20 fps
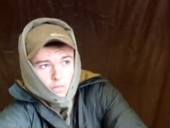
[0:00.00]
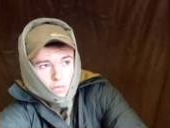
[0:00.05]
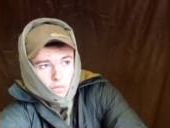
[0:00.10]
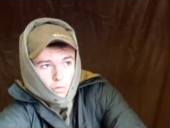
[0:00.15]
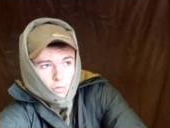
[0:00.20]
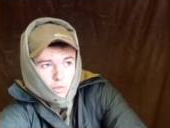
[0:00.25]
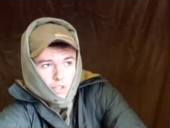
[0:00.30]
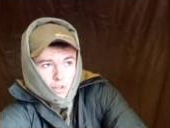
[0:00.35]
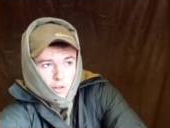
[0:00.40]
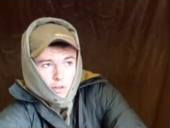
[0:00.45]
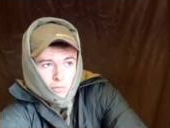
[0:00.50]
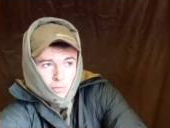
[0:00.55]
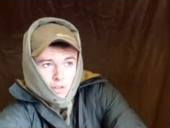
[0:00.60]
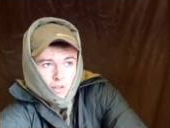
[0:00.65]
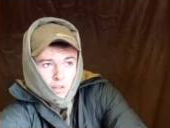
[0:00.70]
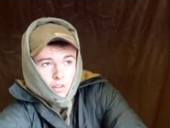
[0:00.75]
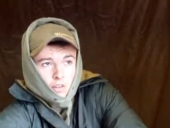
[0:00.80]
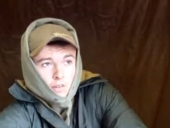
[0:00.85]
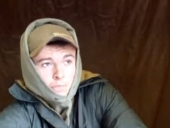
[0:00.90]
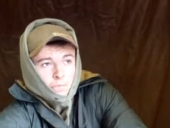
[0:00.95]
or near
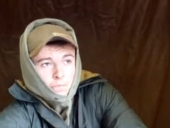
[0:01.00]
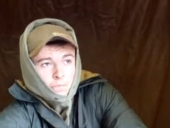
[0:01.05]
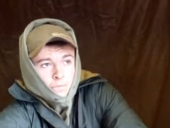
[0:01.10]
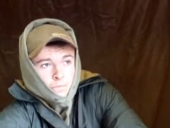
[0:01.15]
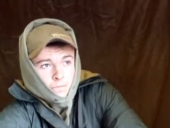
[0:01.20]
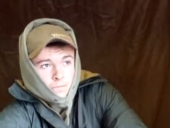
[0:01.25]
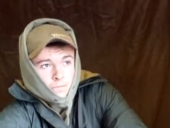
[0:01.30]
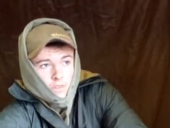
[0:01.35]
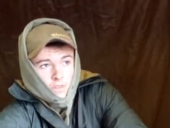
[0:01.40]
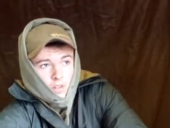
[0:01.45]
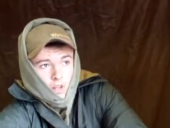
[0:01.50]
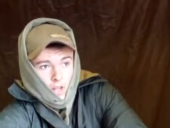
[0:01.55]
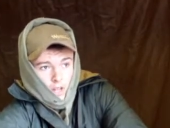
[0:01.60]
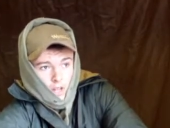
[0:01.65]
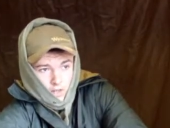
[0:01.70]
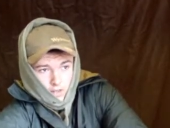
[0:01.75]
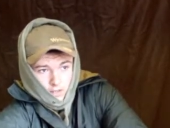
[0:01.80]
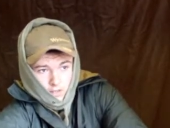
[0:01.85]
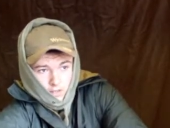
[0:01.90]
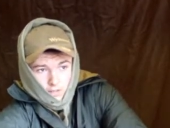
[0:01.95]
me.
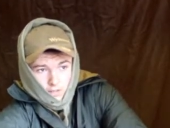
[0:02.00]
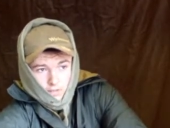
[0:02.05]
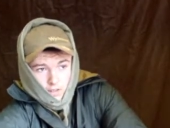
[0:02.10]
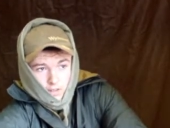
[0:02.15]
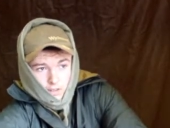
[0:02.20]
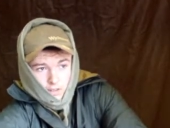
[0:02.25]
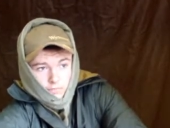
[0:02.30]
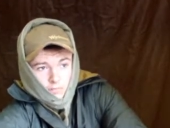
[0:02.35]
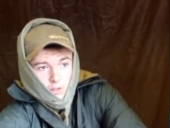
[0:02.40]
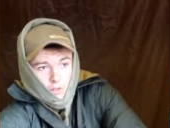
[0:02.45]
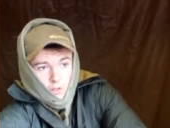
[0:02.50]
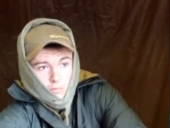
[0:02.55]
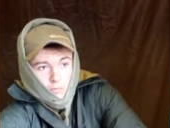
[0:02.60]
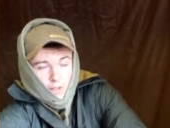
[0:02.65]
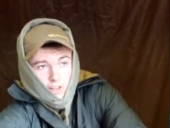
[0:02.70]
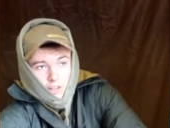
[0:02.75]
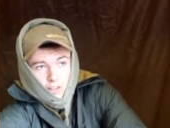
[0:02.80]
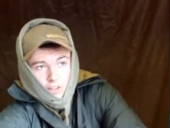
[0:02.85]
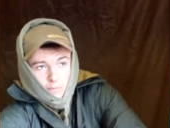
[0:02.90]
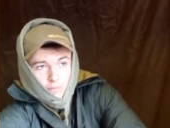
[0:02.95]
So hope
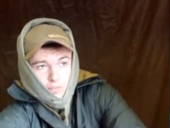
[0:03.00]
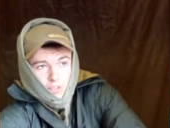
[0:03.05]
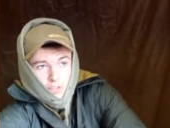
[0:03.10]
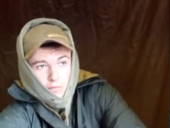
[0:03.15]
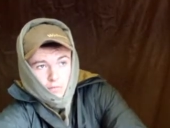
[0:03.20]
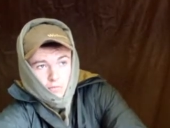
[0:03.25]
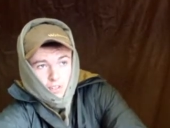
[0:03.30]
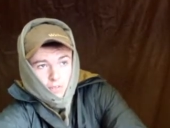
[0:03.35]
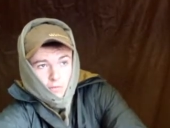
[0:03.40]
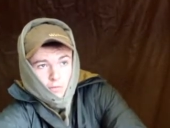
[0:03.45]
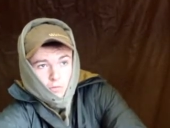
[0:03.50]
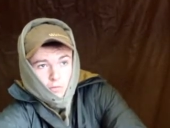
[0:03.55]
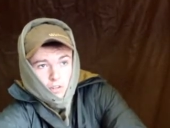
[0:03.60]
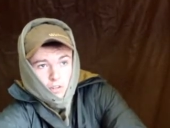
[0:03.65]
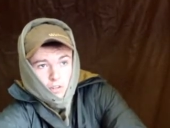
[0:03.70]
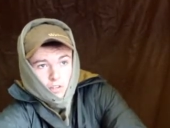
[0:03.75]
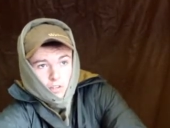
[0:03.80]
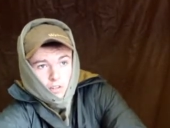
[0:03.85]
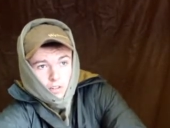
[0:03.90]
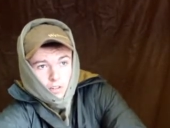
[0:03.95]
that comes up the other way.